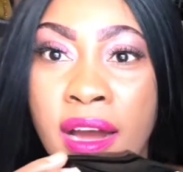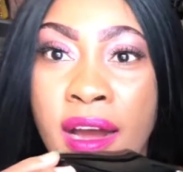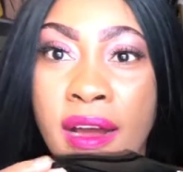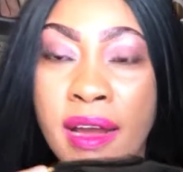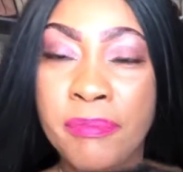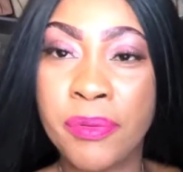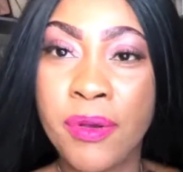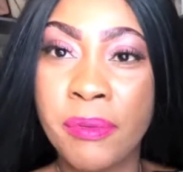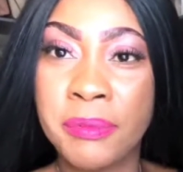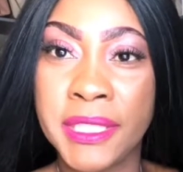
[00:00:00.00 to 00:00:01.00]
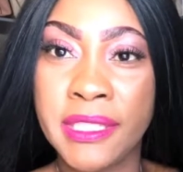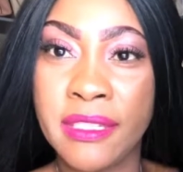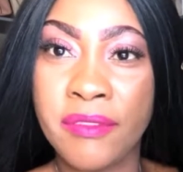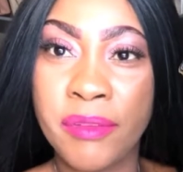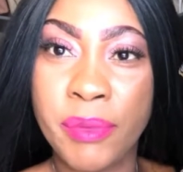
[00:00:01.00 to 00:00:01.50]
I probably
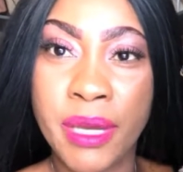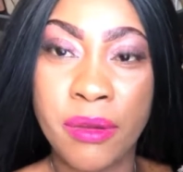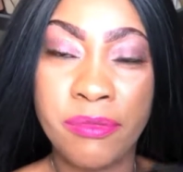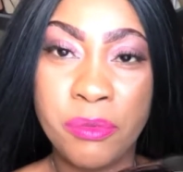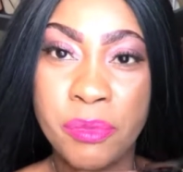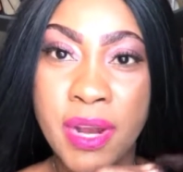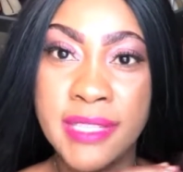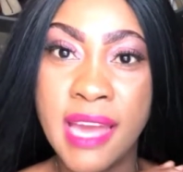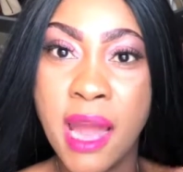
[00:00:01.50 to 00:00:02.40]
didn't even pay a full price.